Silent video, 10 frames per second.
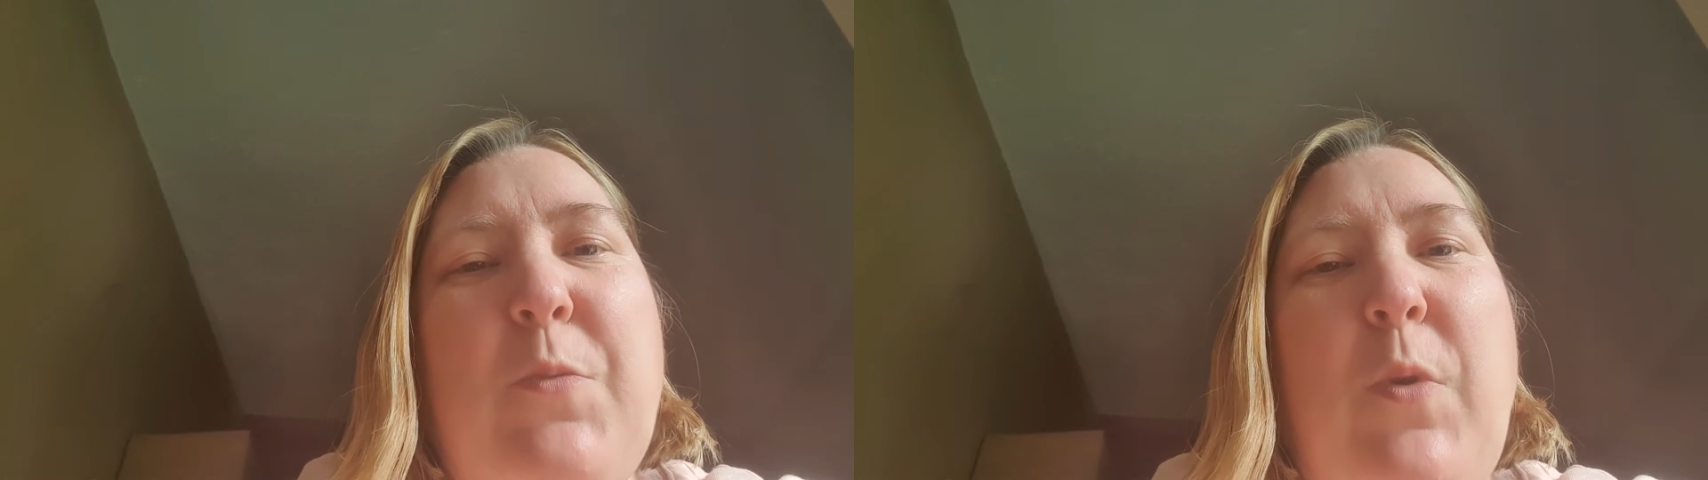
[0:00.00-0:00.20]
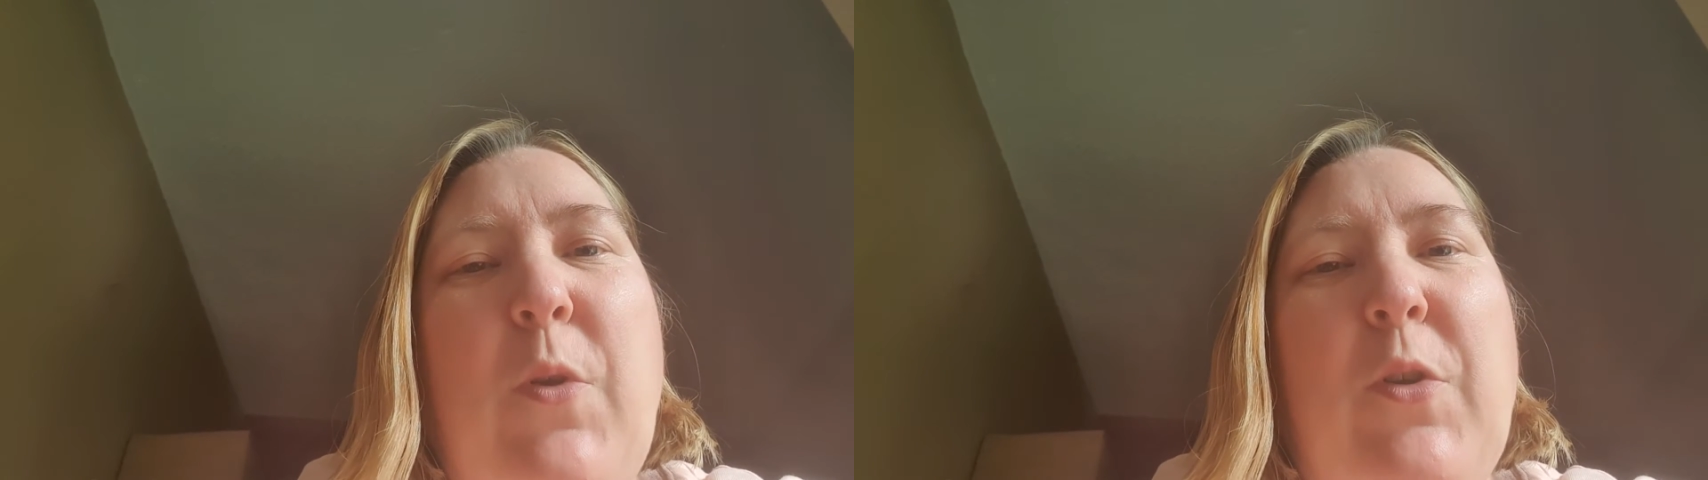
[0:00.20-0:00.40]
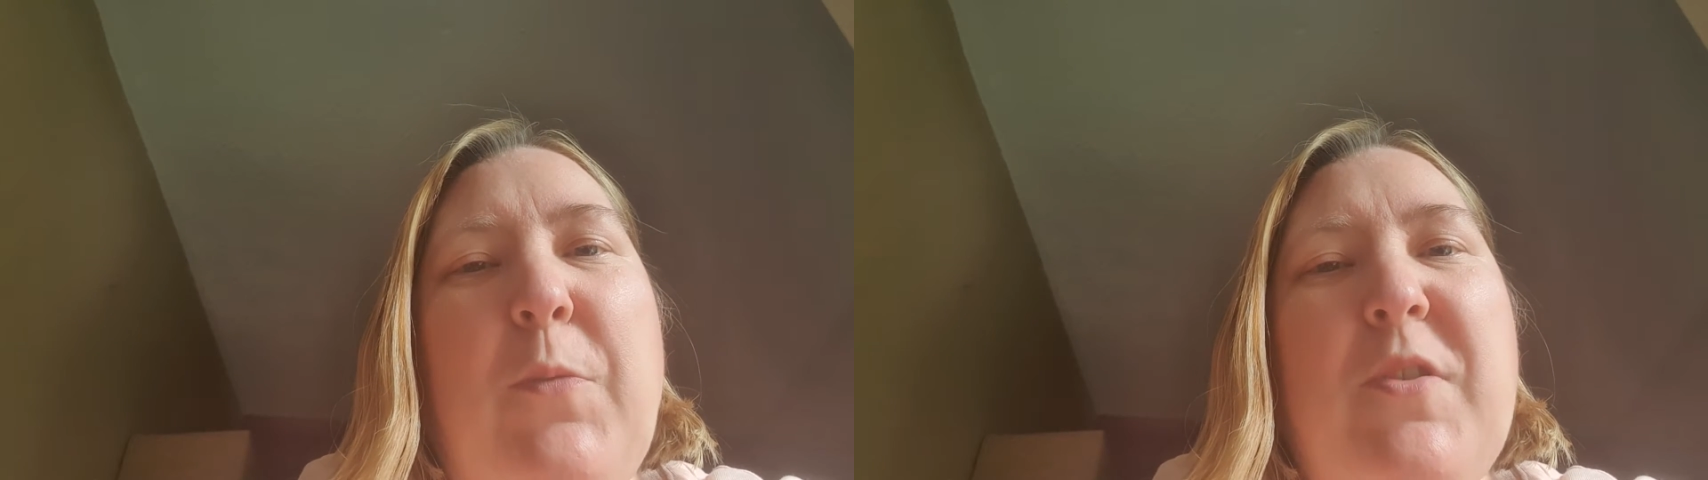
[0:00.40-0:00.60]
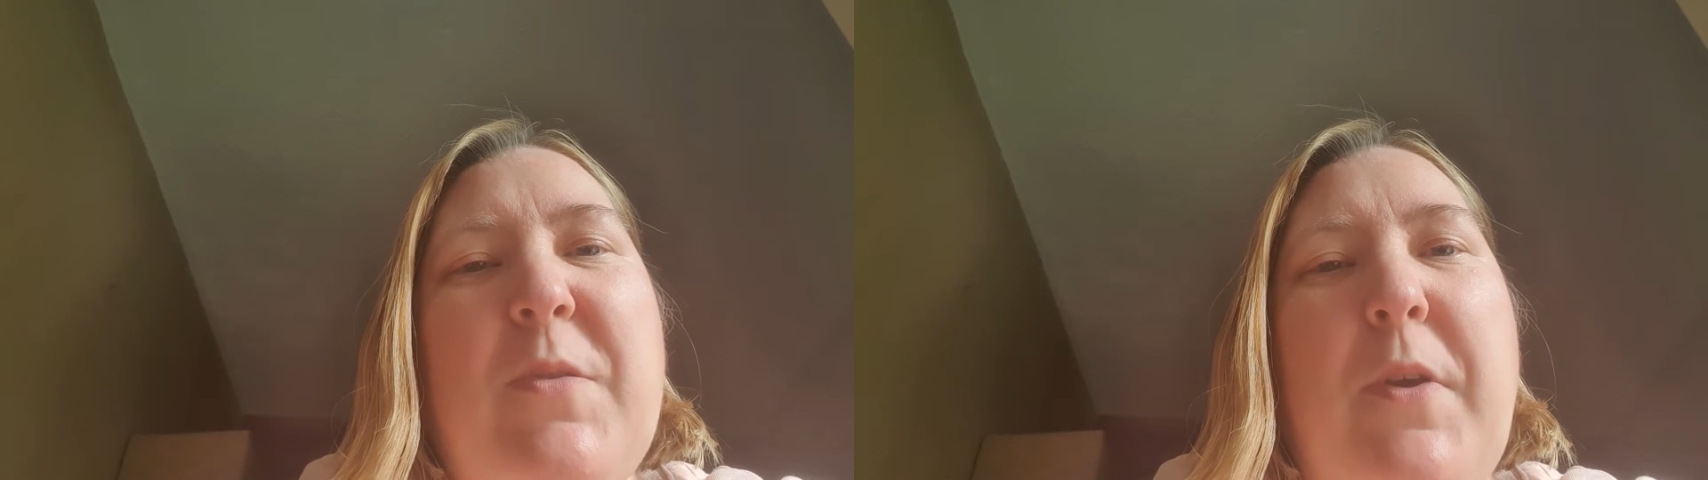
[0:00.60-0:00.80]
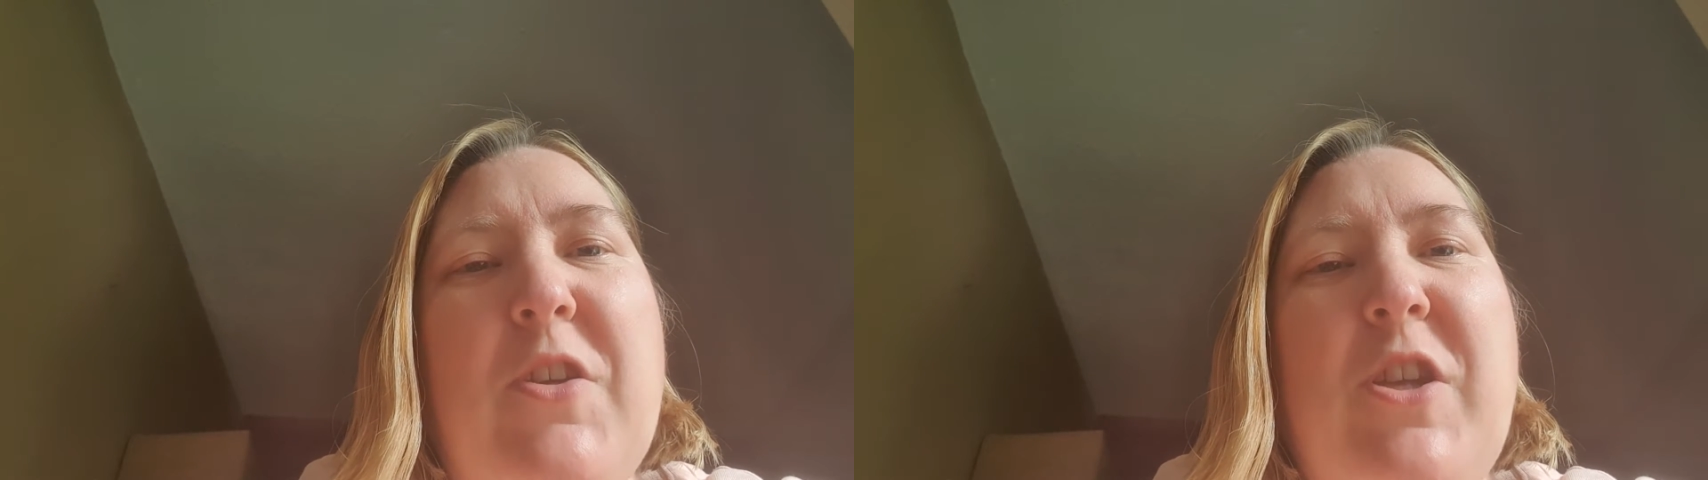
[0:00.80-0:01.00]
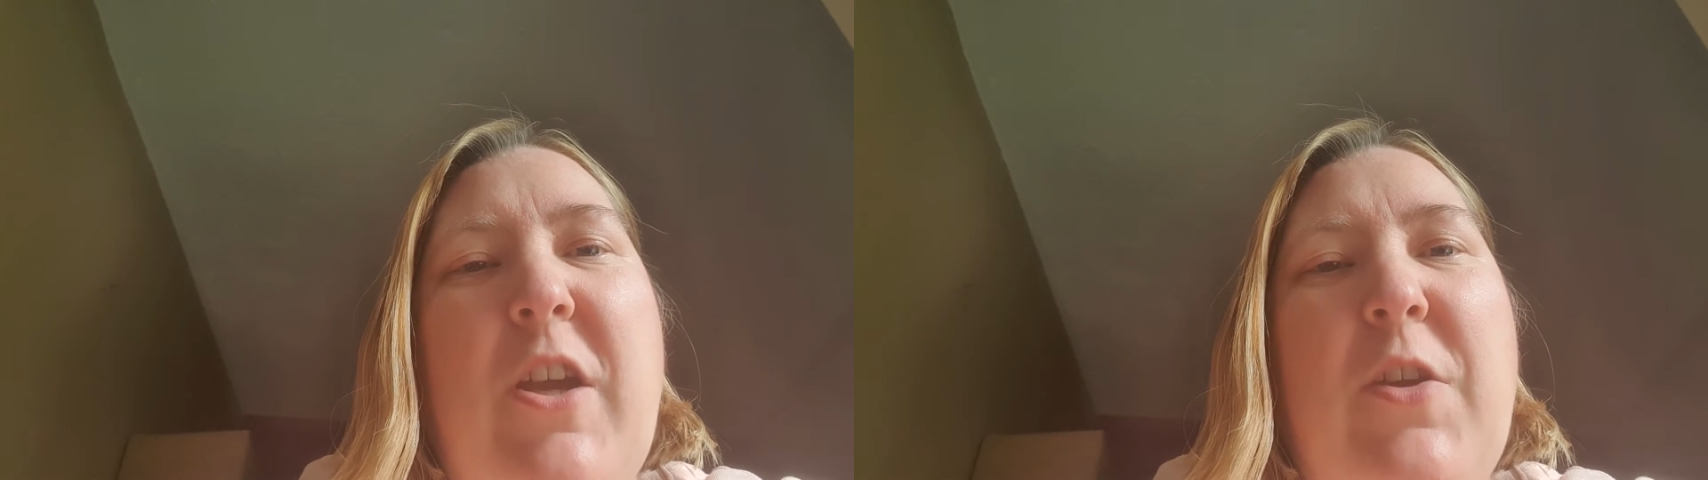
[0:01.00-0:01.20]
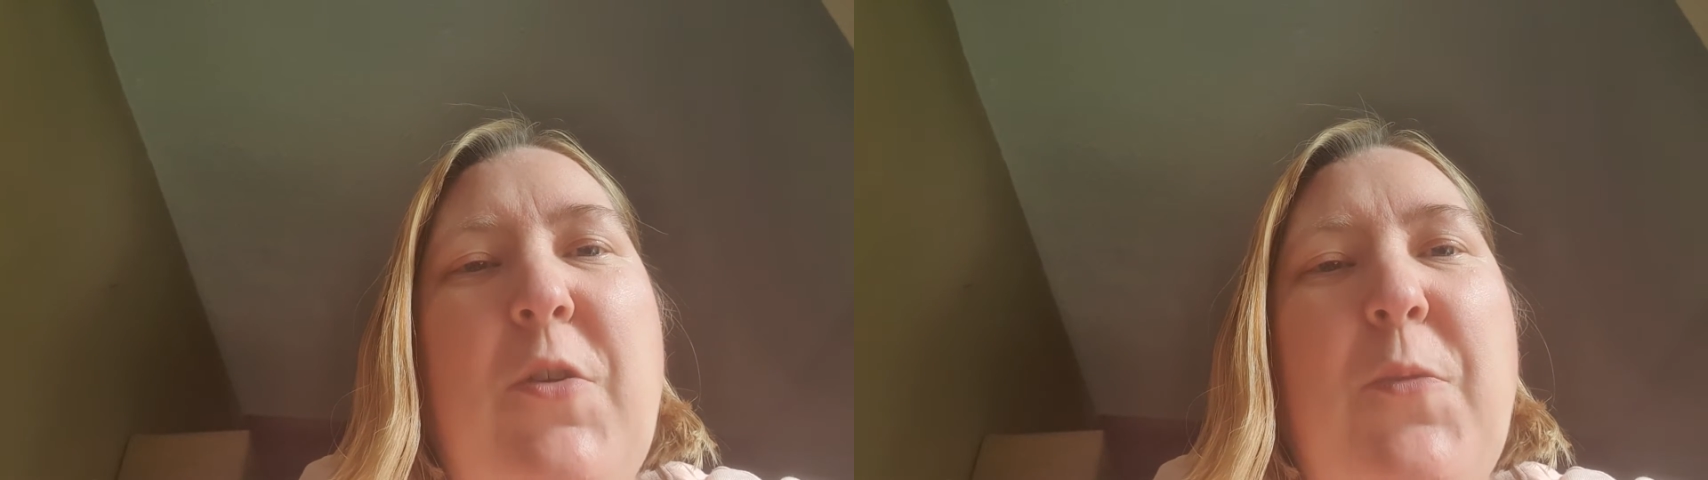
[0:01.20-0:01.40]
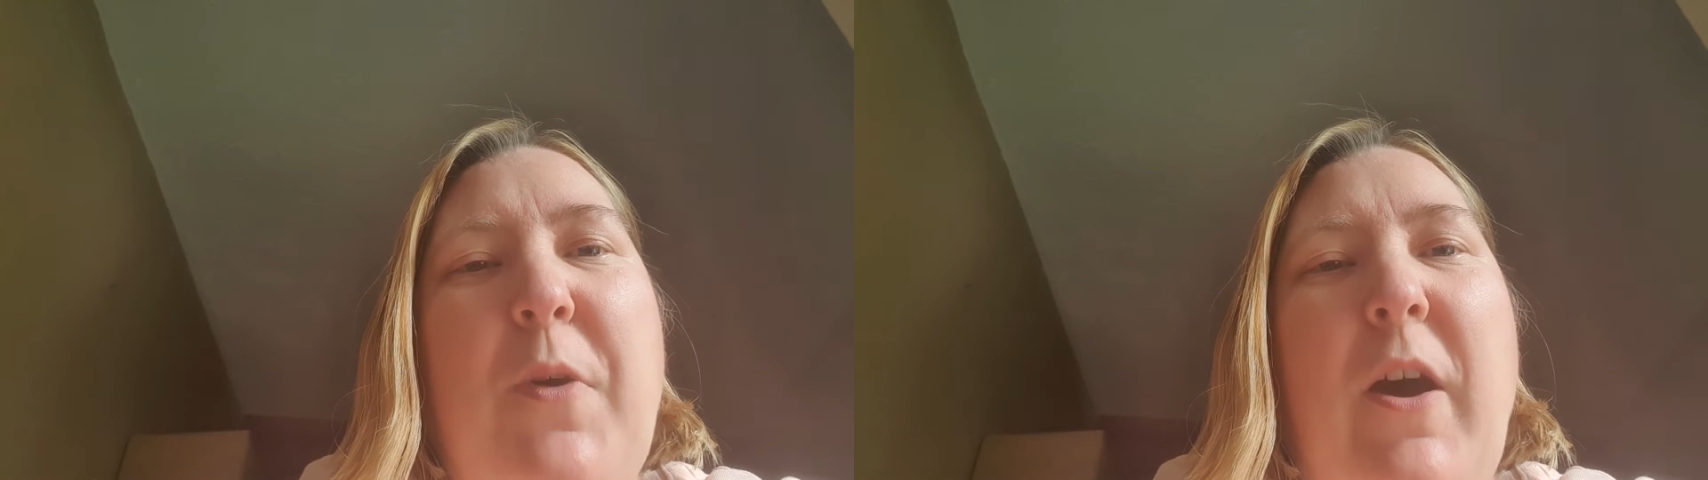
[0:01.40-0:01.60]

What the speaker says: welcome to my channel.